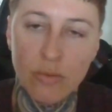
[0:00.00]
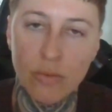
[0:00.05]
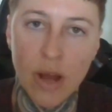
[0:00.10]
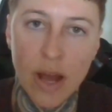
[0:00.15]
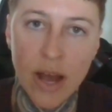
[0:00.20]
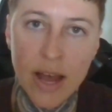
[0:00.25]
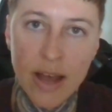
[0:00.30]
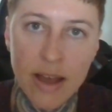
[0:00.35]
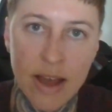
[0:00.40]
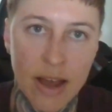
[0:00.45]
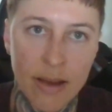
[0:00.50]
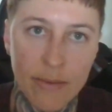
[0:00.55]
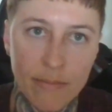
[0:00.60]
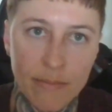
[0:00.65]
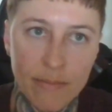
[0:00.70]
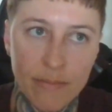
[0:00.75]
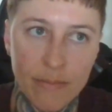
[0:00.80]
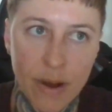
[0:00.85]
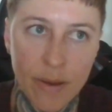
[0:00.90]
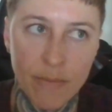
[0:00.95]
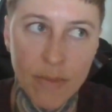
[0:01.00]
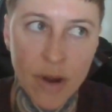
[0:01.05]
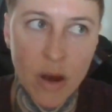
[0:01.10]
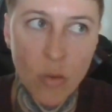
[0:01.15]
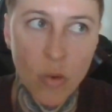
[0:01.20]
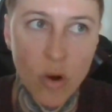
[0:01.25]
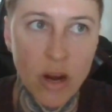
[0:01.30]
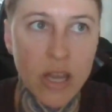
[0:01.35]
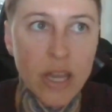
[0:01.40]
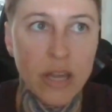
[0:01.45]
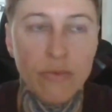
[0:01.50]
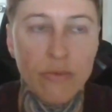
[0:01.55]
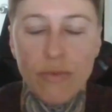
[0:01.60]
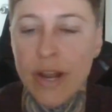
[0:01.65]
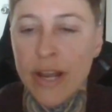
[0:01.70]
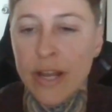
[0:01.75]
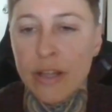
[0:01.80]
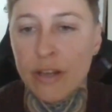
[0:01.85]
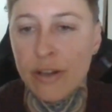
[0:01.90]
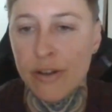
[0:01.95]
I'm not working
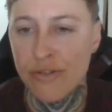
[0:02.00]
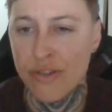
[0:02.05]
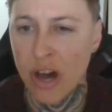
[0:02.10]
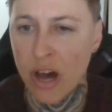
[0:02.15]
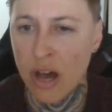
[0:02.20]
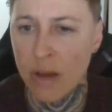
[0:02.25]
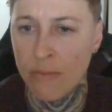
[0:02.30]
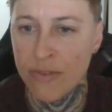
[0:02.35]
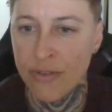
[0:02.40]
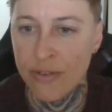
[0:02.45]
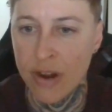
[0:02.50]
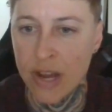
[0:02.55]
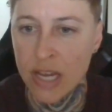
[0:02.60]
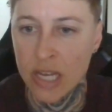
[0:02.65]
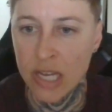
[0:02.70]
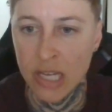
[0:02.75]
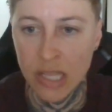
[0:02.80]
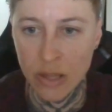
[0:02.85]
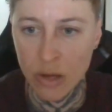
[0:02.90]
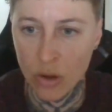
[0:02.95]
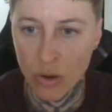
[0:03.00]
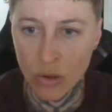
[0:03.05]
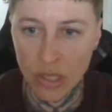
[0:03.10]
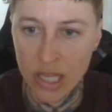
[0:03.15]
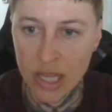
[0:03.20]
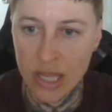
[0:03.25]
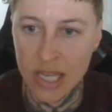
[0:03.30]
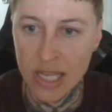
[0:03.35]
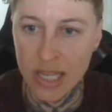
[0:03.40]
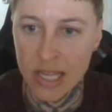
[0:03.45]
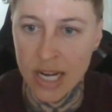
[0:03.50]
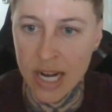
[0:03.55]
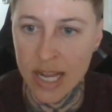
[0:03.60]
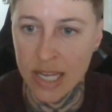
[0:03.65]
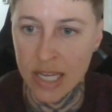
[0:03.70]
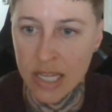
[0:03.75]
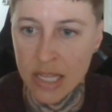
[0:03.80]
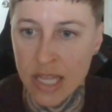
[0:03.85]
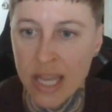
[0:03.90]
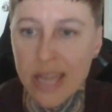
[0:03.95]
regular jobs, right? And the only thing that I
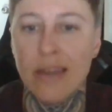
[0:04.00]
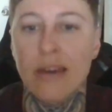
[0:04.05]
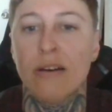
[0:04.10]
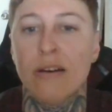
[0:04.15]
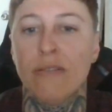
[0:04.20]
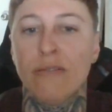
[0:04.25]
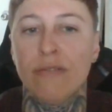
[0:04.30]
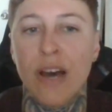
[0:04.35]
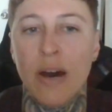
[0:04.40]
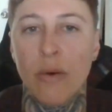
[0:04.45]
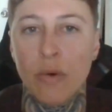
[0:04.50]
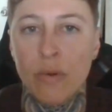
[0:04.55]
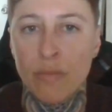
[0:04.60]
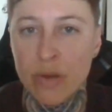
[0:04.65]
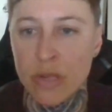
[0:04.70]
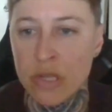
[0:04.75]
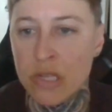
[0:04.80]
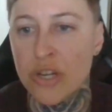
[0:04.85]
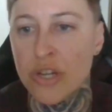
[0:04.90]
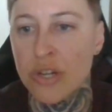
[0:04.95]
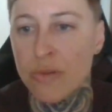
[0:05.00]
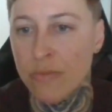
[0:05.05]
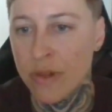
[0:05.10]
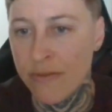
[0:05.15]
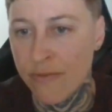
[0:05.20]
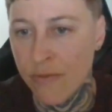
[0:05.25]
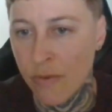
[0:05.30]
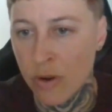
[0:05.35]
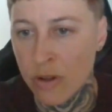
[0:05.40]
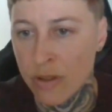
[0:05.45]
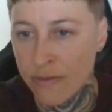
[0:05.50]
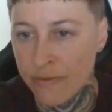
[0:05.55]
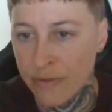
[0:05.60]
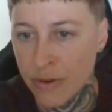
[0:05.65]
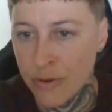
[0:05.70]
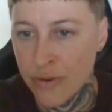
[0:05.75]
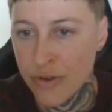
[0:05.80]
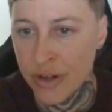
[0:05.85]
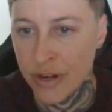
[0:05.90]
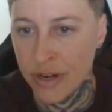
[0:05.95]
could think of that would position me for the
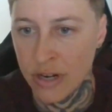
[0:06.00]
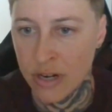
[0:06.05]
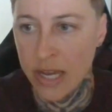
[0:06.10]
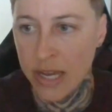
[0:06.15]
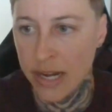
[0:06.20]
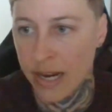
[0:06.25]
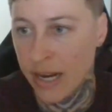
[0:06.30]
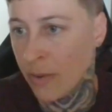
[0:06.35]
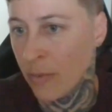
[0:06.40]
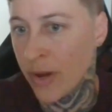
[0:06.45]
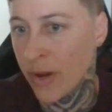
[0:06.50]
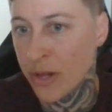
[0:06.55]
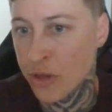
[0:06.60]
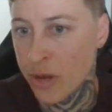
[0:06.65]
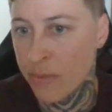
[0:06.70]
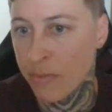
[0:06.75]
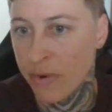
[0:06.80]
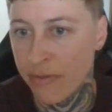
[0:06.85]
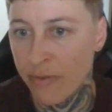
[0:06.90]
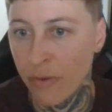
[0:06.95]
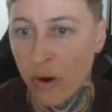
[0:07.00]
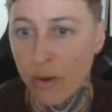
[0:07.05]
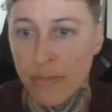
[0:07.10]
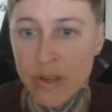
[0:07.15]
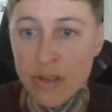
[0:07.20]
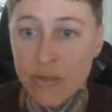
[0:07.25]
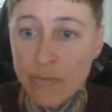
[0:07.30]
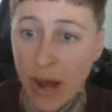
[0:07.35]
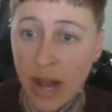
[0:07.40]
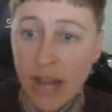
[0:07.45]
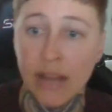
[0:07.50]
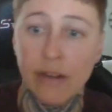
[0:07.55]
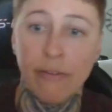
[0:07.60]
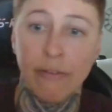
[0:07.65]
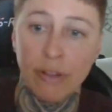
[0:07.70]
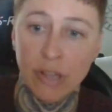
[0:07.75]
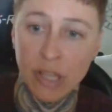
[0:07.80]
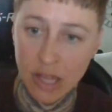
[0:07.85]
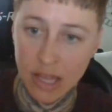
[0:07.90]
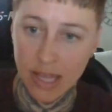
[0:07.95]
future in any way, shape, or form is buying
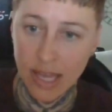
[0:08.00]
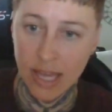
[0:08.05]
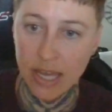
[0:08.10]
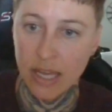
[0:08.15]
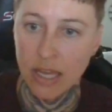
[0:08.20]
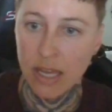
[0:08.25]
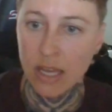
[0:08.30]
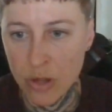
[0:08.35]
real estate.